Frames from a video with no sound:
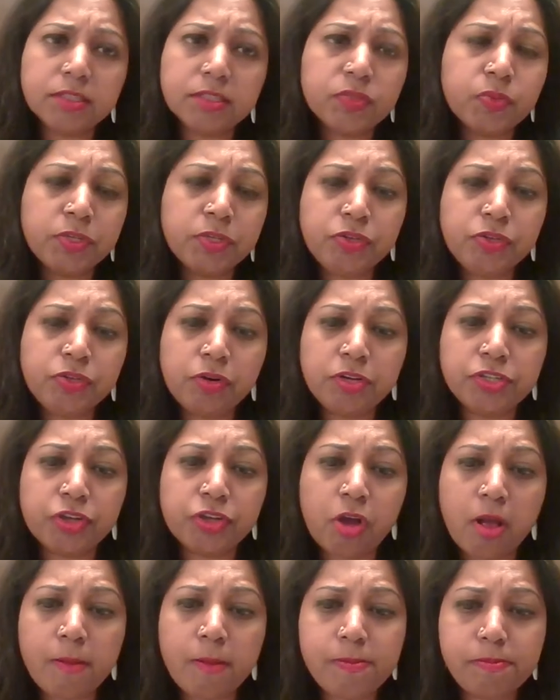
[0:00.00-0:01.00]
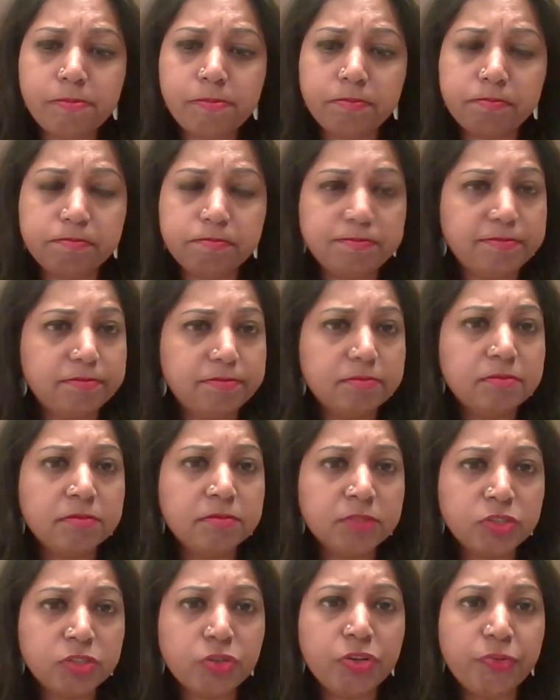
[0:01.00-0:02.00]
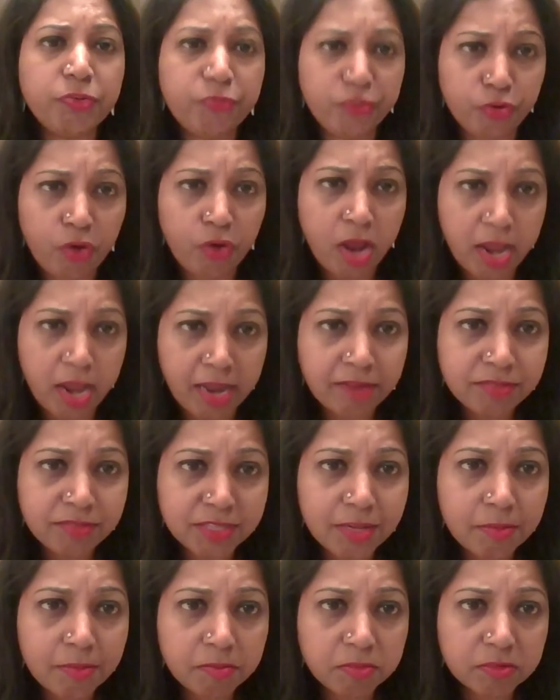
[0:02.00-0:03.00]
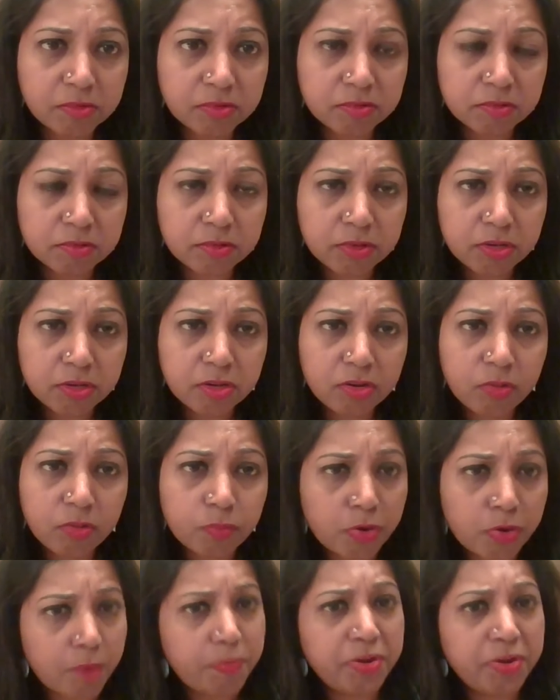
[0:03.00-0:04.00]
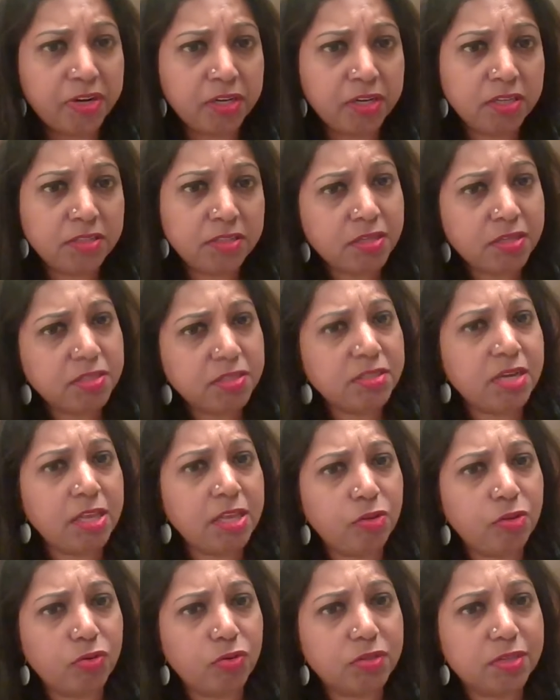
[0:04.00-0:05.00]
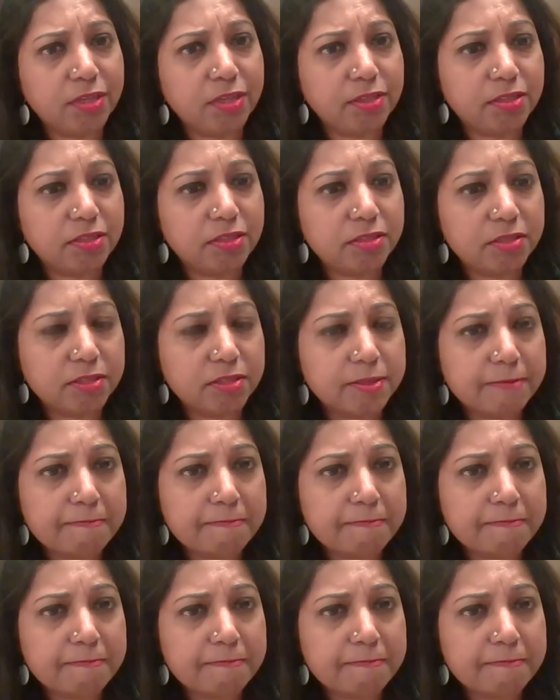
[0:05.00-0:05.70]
switch your job. So if you have some proper reasons, tell those reasons.